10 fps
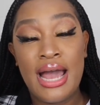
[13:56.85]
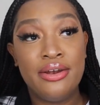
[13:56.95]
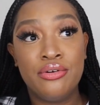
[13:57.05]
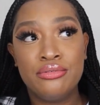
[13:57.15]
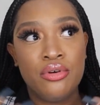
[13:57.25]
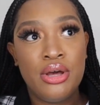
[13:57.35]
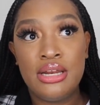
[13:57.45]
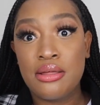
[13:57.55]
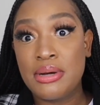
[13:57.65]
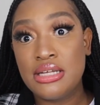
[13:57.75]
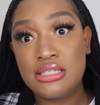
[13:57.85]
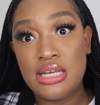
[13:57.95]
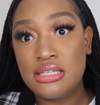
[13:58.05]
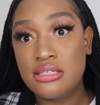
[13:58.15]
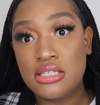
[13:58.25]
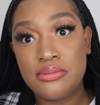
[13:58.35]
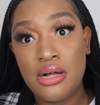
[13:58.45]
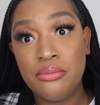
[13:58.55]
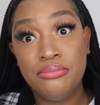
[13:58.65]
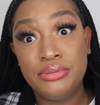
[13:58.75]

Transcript: I don't know anything about his taste and smell